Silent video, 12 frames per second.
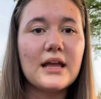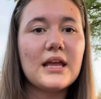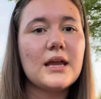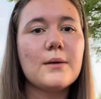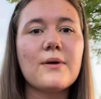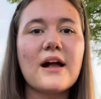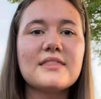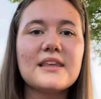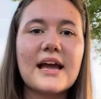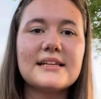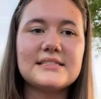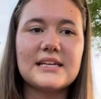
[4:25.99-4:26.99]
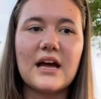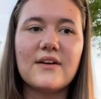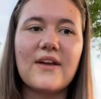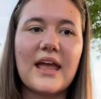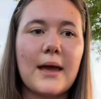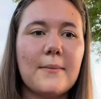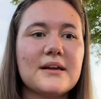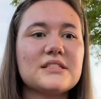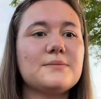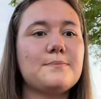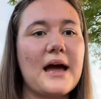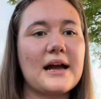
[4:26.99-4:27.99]
he brought the idea of
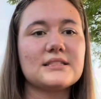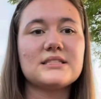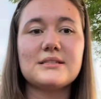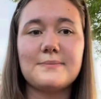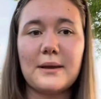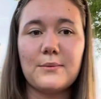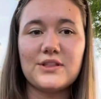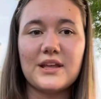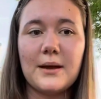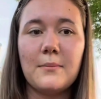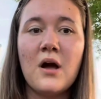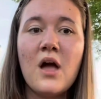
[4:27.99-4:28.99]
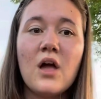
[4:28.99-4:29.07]
hammocks back to Spain with him,